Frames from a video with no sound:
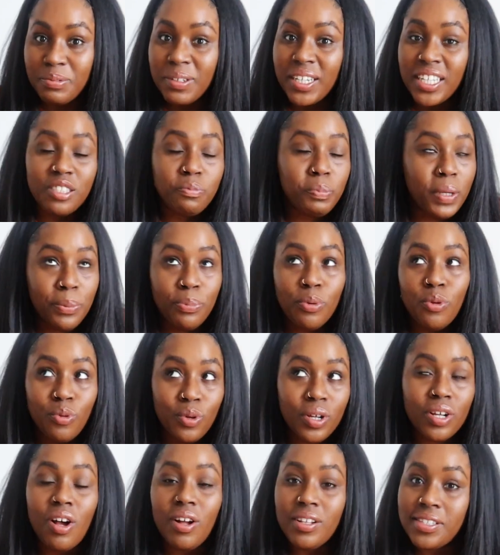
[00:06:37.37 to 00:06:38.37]
because people
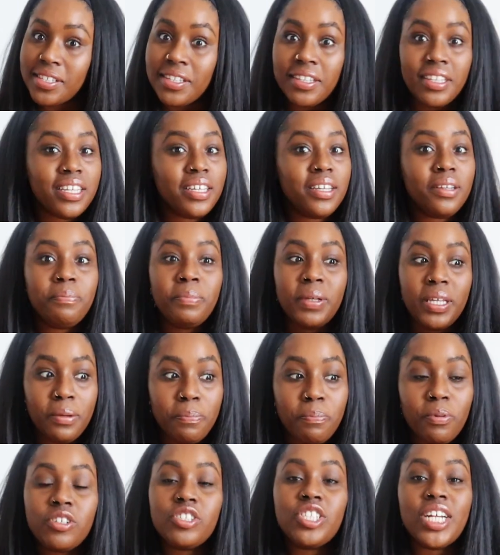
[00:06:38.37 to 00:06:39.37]
will constantly be
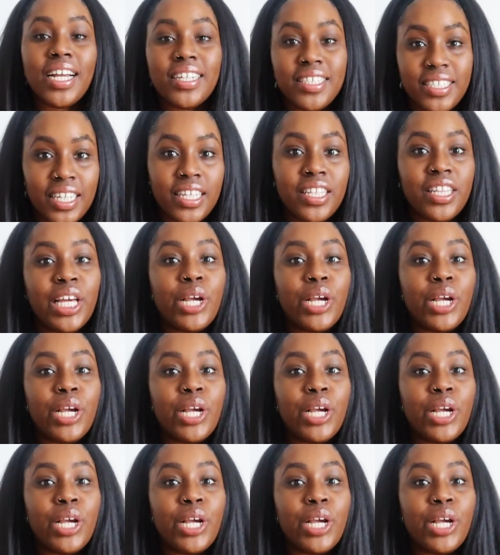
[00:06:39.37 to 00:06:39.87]
projecting